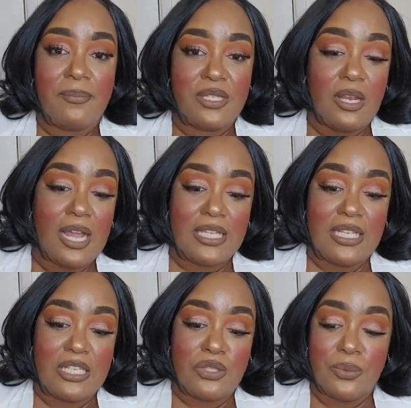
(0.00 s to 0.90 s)
So like I said,
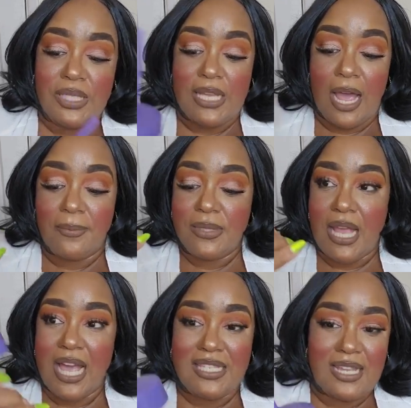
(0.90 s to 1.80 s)
it's three tops.
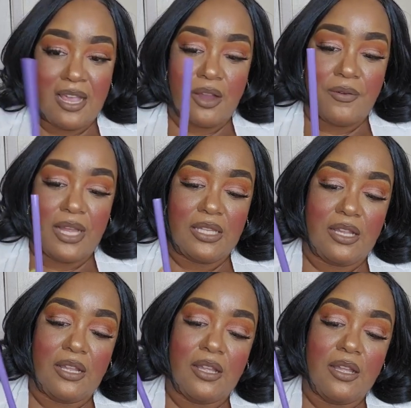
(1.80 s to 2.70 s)
I stand corrected.
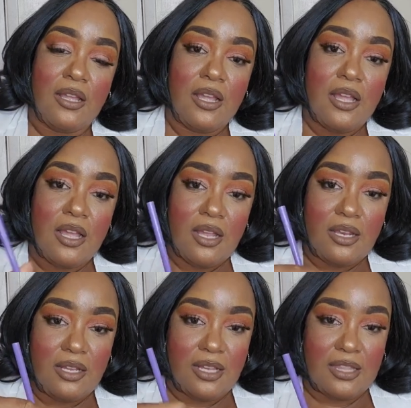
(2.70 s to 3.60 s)

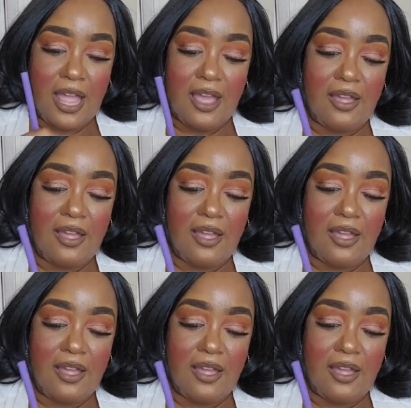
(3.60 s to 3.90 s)
Look at that.